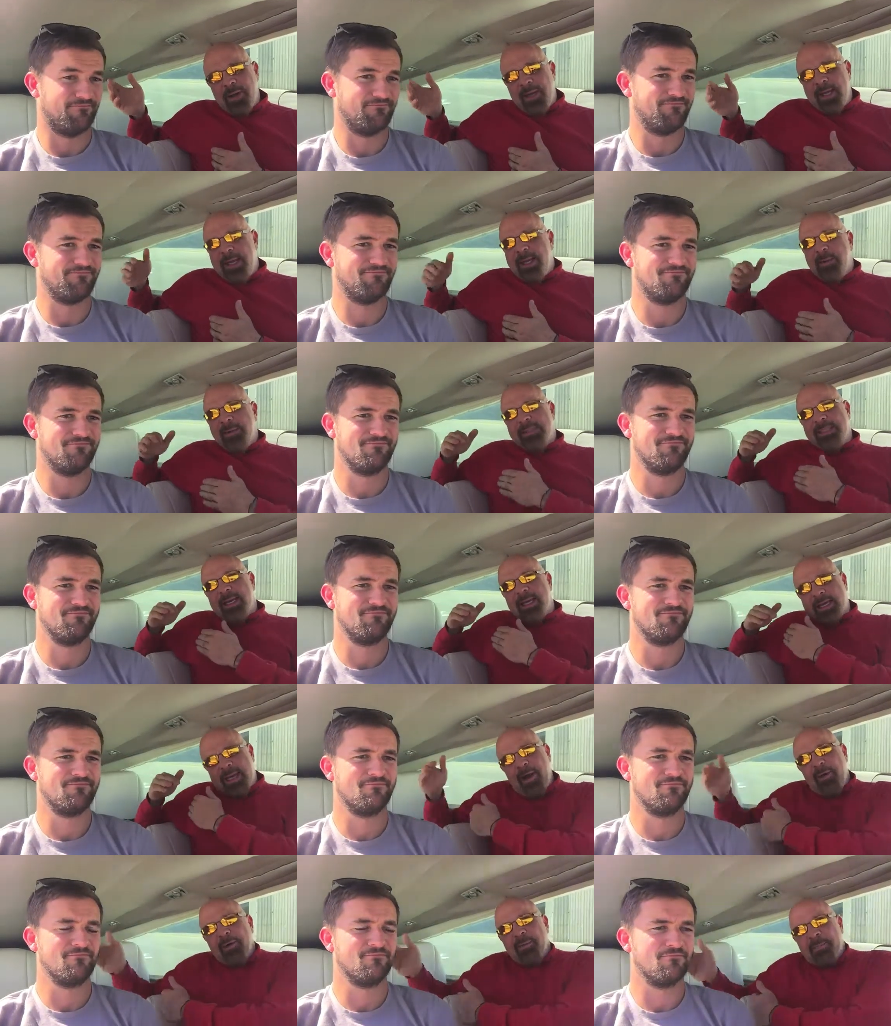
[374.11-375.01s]
Speaker 1: He was the
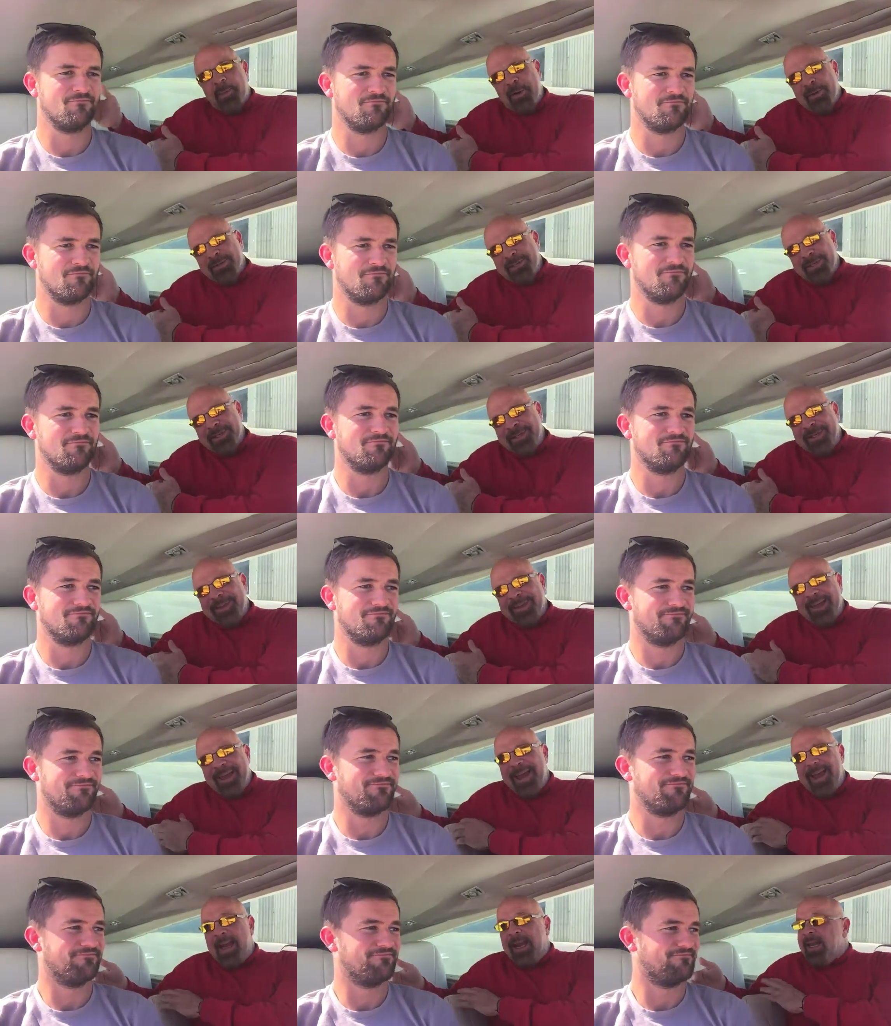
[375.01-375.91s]
accountant person,
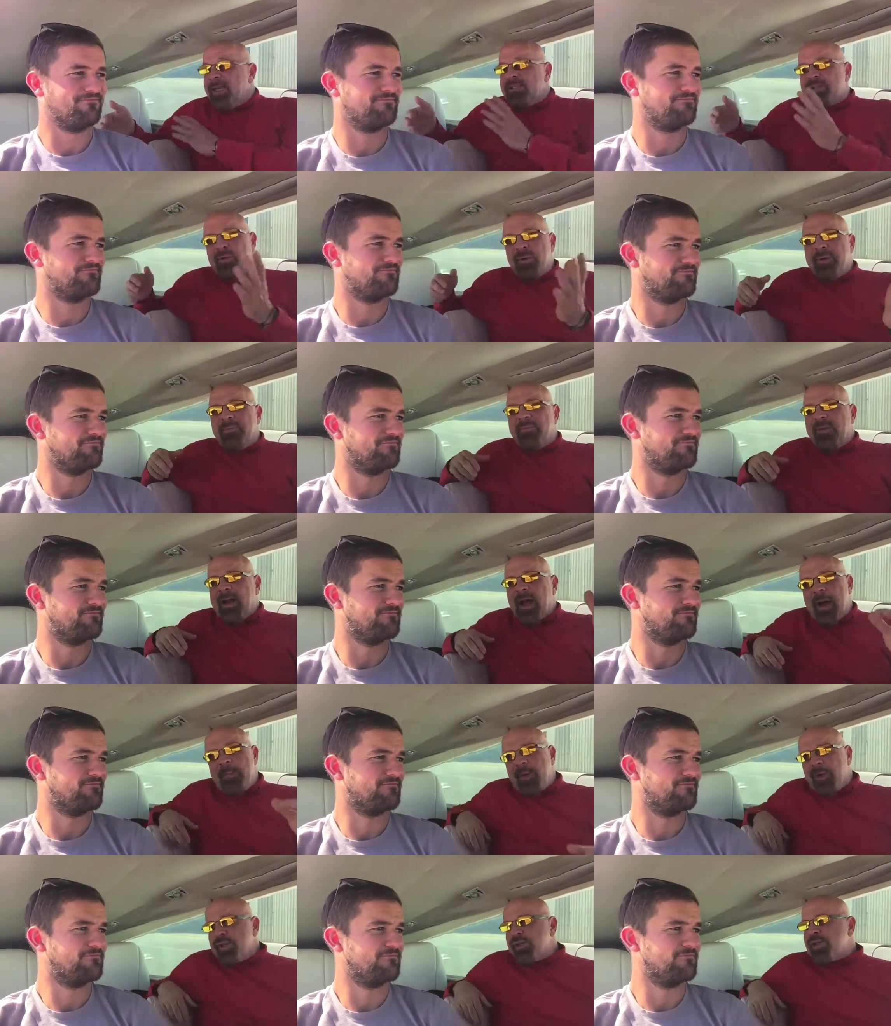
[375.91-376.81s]
and he's doing a
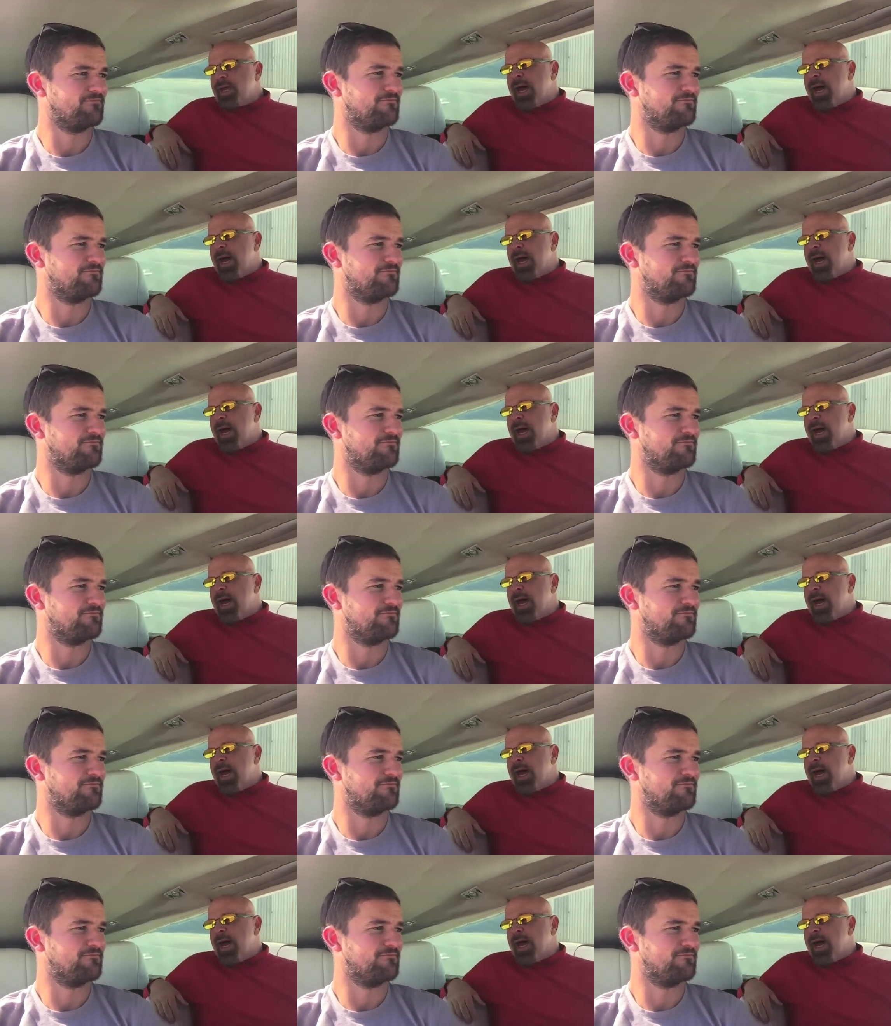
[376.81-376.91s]
phenomenal